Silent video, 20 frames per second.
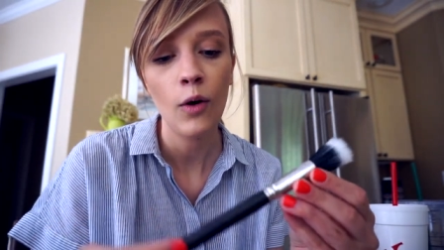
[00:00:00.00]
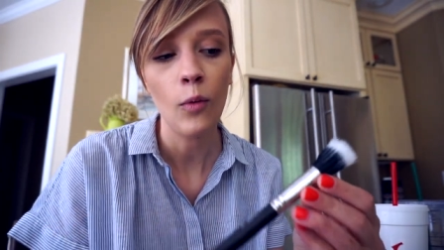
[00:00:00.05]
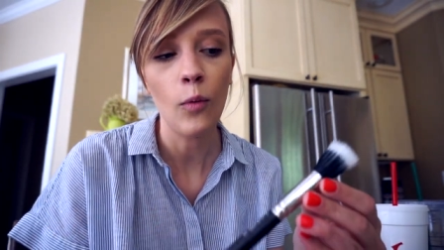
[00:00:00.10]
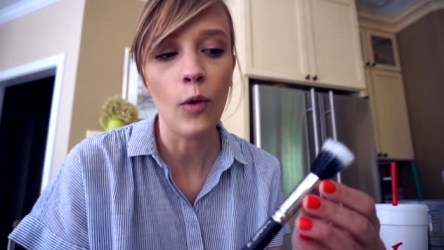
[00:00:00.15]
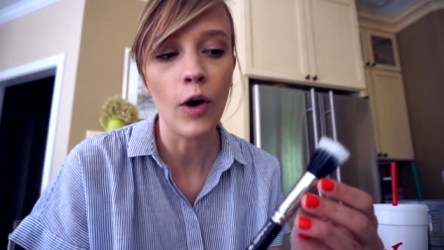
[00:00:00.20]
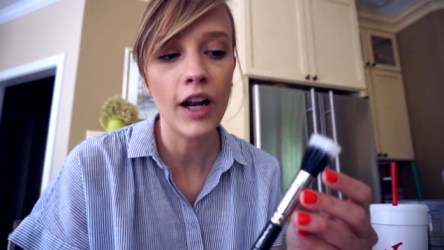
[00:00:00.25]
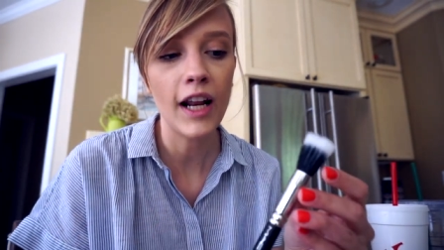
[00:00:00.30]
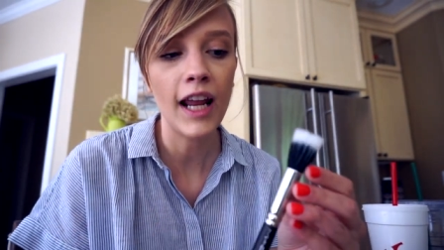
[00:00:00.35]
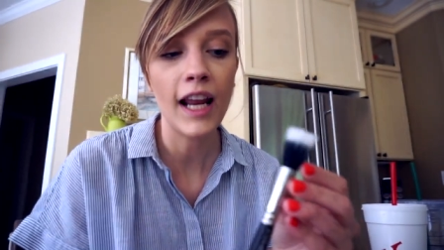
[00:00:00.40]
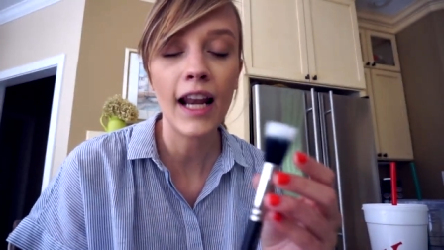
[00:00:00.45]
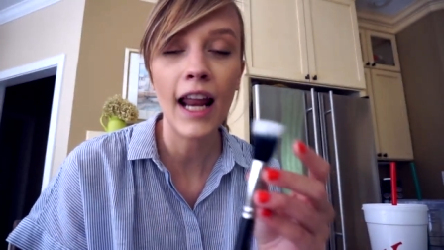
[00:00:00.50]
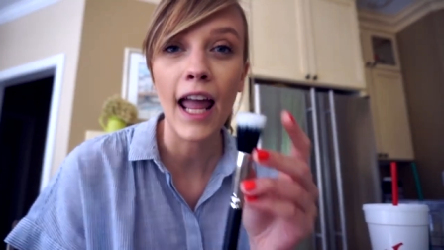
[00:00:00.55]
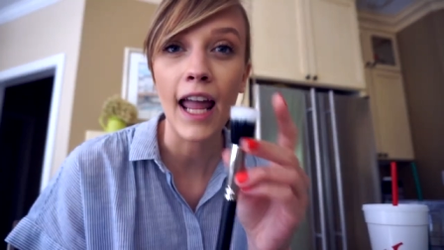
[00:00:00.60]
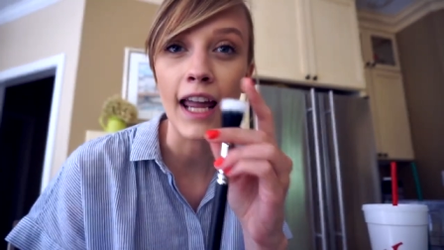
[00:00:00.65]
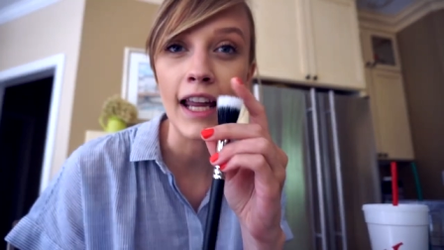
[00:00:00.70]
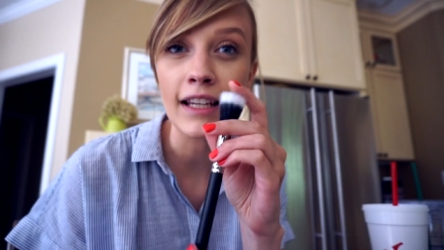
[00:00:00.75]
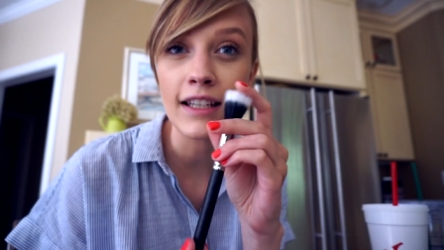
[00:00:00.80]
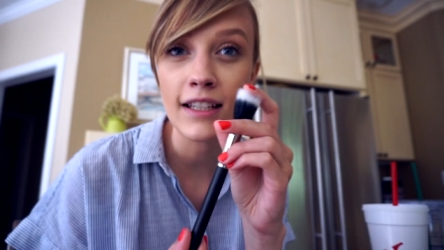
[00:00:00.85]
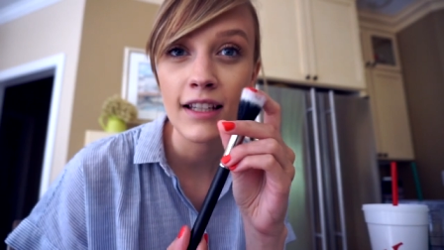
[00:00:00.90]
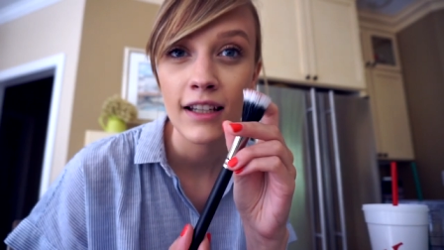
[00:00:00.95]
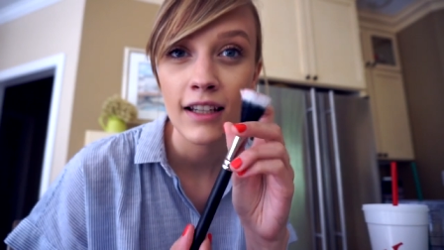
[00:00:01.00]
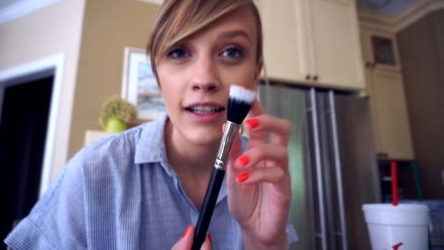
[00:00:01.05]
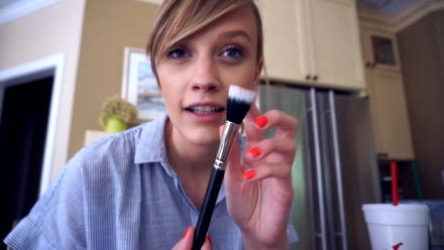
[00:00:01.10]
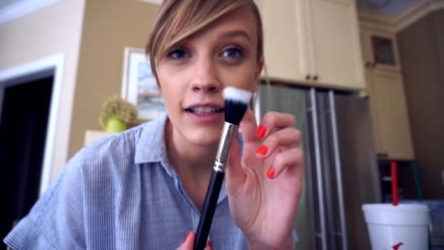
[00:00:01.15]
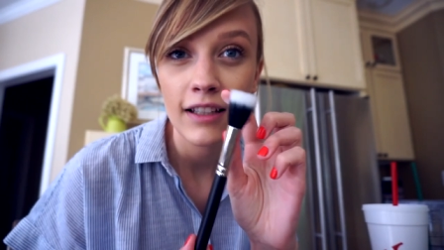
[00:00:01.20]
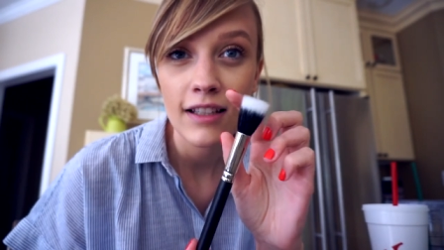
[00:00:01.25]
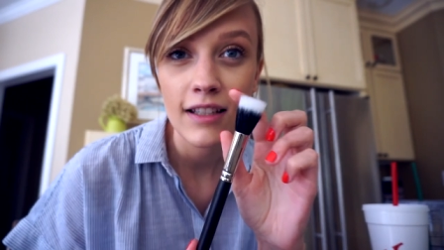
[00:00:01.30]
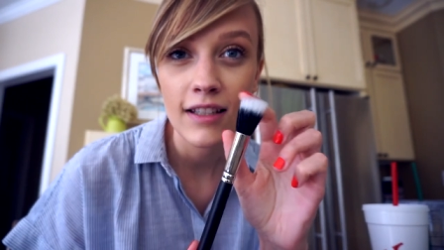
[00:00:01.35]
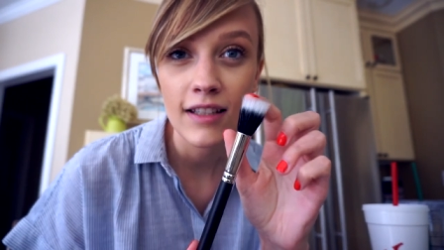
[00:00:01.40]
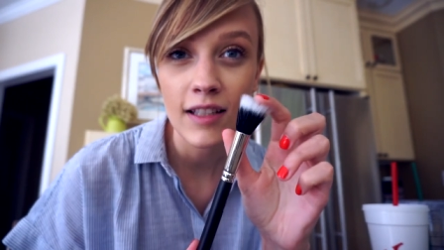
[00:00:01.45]
188
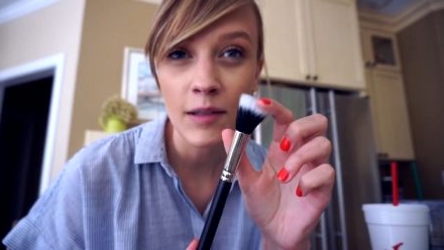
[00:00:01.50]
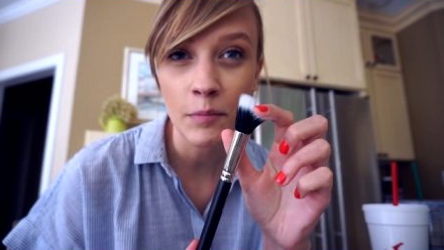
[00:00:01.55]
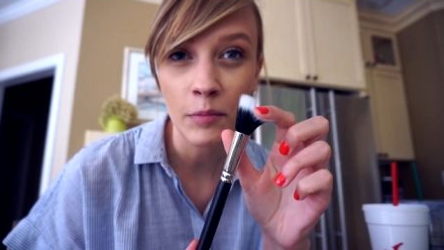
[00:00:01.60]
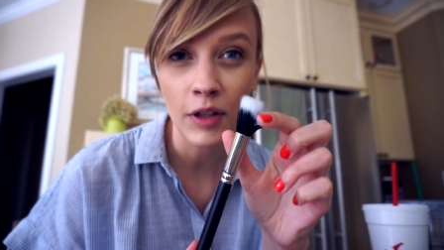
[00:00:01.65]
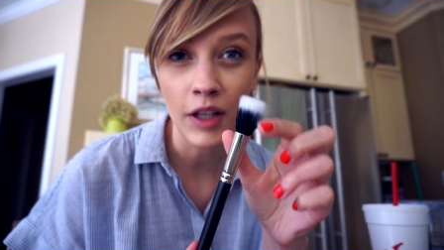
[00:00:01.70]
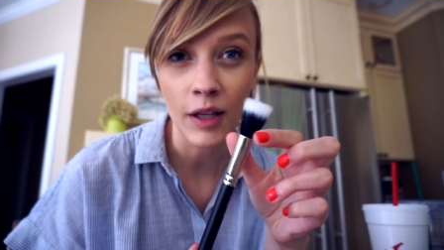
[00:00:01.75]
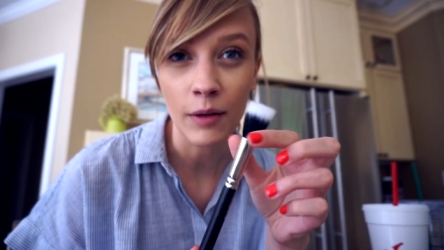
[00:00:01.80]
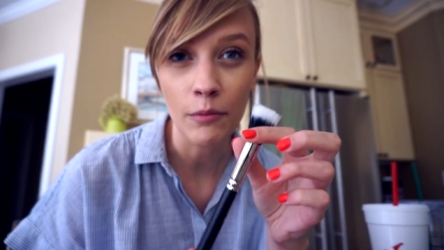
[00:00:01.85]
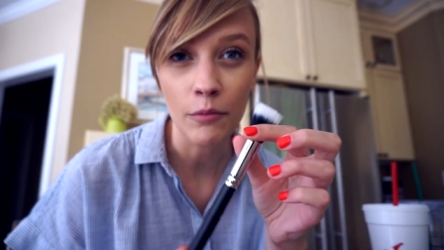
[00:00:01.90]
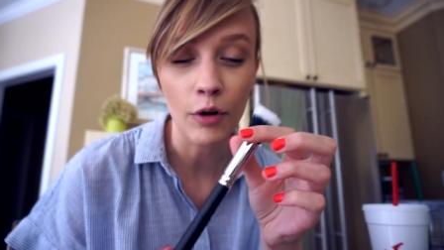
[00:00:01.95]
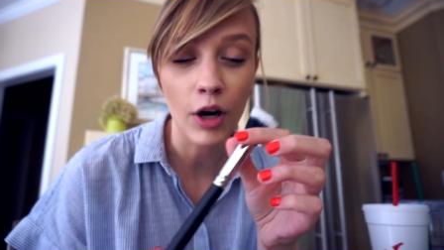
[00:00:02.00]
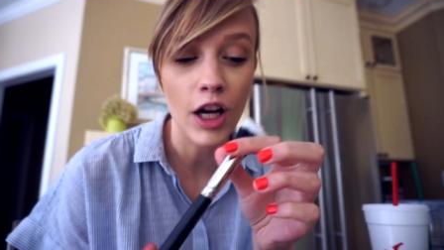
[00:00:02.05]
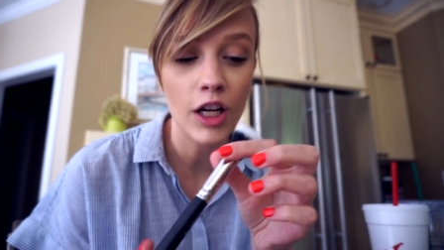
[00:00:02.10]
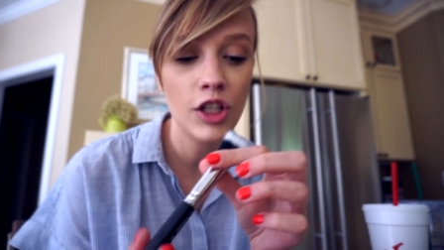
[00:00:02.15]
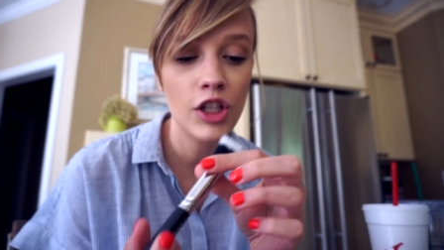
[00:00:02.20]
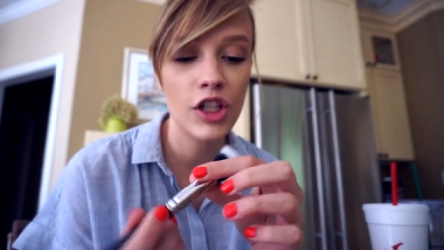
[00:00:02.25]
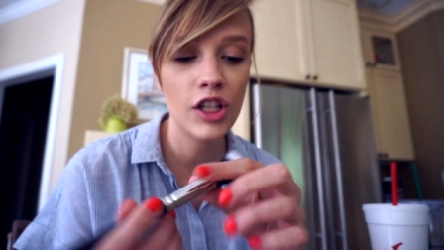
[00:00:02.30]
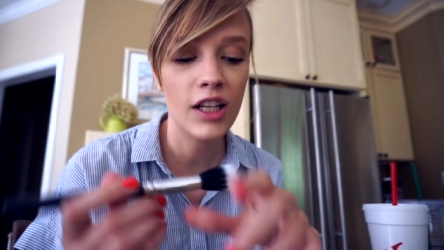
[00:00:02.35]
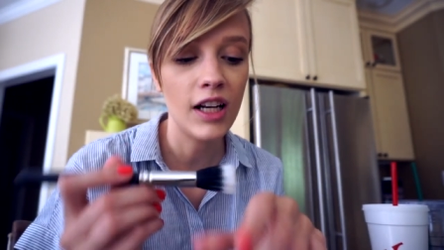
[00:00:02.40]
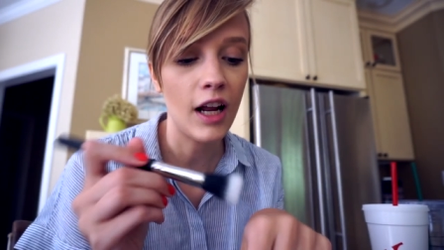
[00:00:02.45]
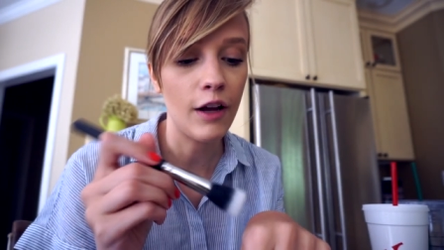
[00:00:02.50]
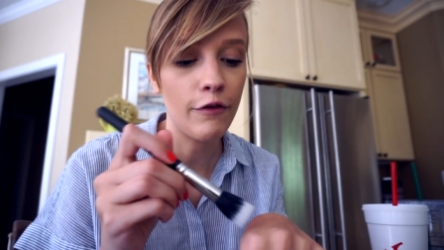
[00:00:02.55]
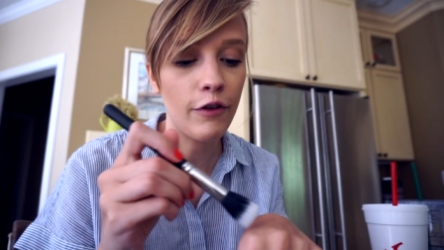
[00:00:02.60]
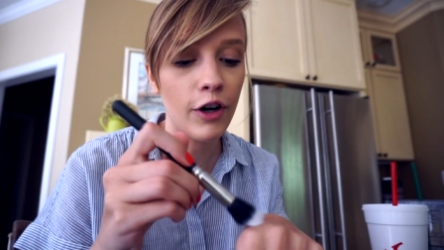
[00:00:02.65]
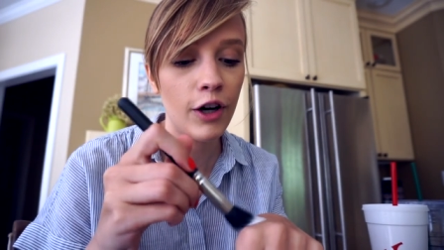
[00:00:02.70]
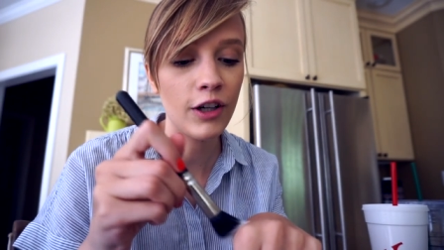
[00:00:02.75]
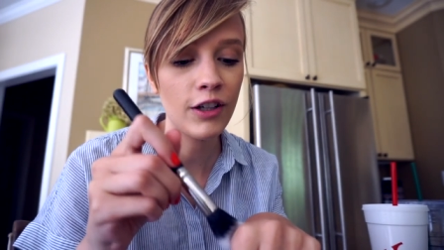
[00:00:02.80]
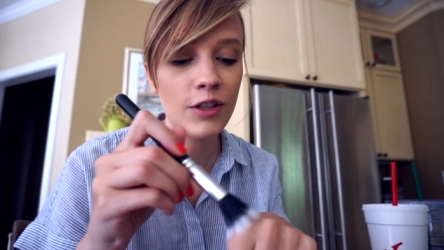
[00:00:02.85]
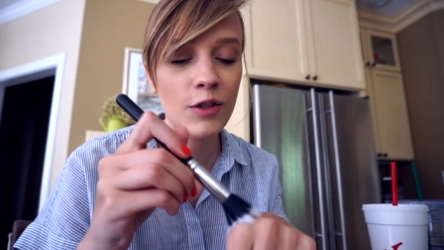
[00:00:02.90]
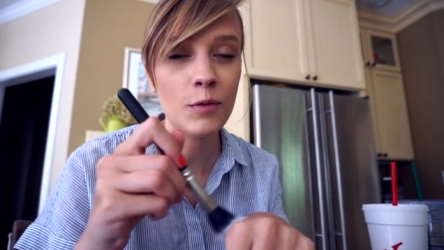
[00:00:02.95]
stippling brush and I've
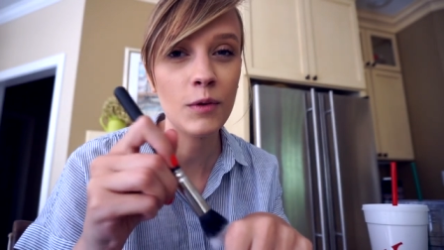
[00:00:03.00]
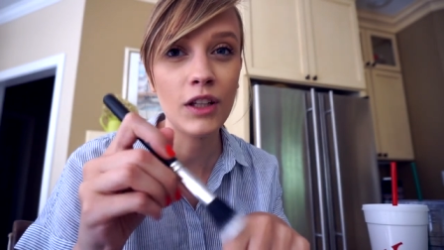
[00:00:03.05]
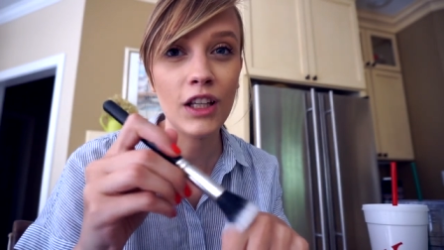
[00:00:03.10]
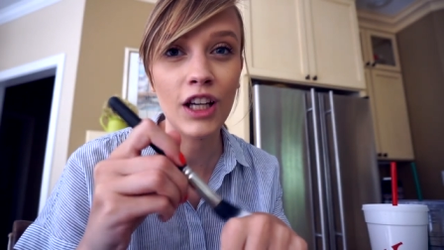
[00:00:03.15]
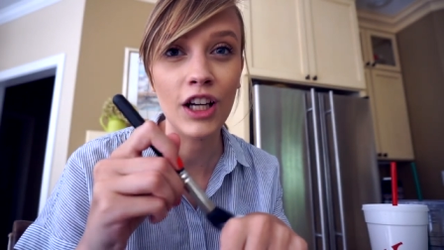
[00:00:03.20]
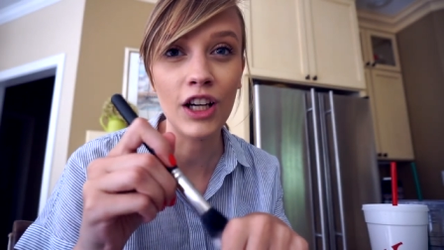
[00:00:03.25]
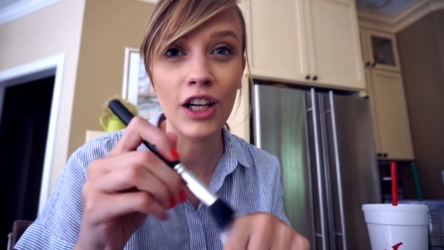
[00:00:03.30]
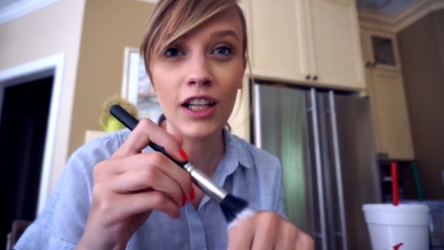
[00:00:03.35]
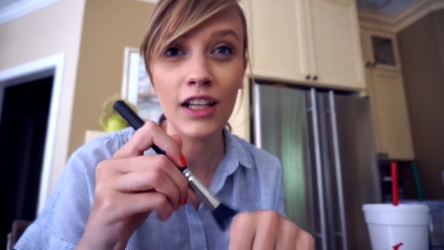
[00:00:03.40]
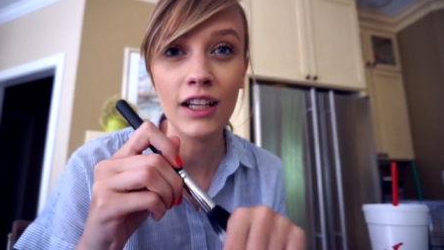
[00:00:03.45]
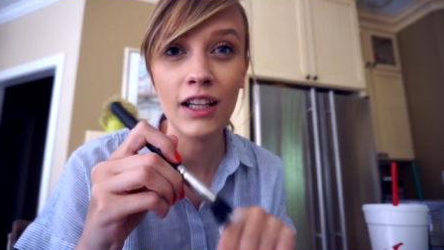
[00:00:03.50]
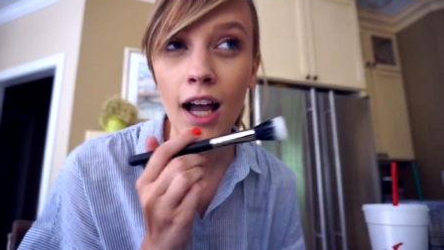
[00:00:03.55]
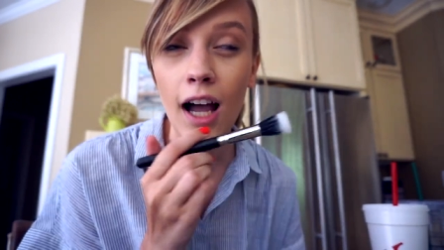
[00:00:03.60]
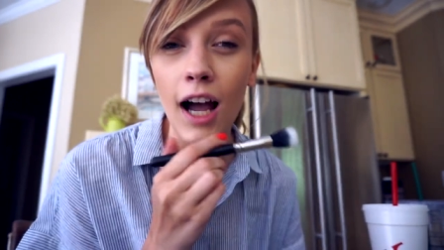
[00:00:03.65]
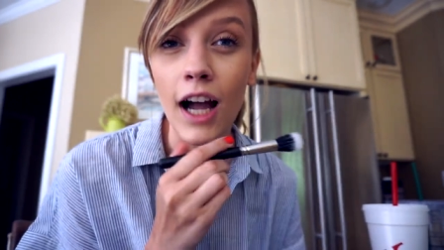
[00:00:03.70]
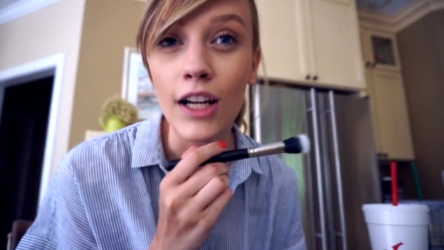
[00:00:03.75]
heard it's really good.